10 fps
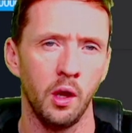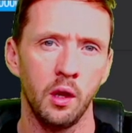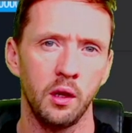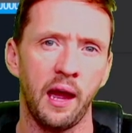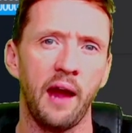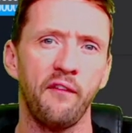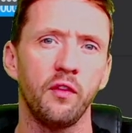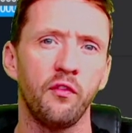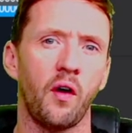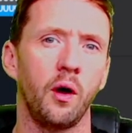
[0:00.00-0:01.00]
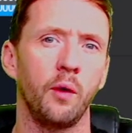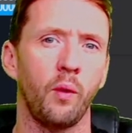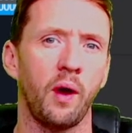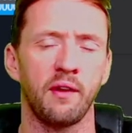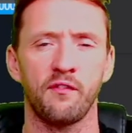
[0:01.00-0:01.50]
You have to find
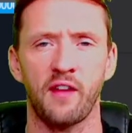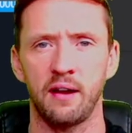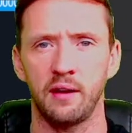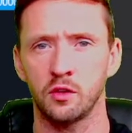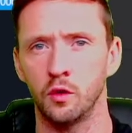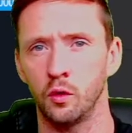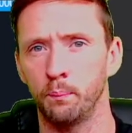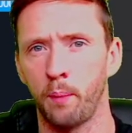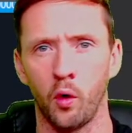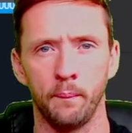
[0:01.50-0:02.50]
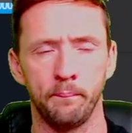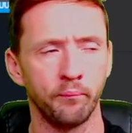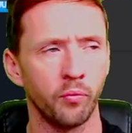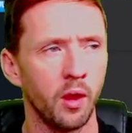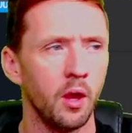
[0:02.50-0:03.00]
where it's found its new bottom,
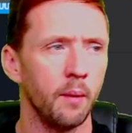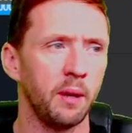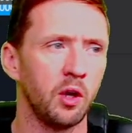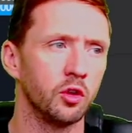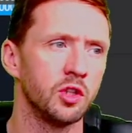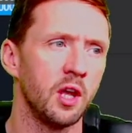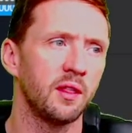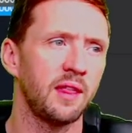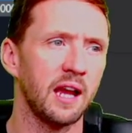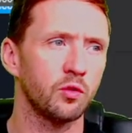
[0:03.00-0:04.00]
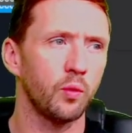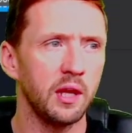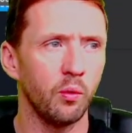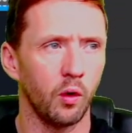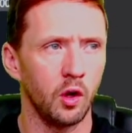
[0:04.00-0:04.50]
because that's where
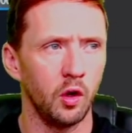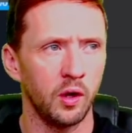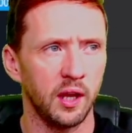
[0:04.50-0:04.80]
you want to look in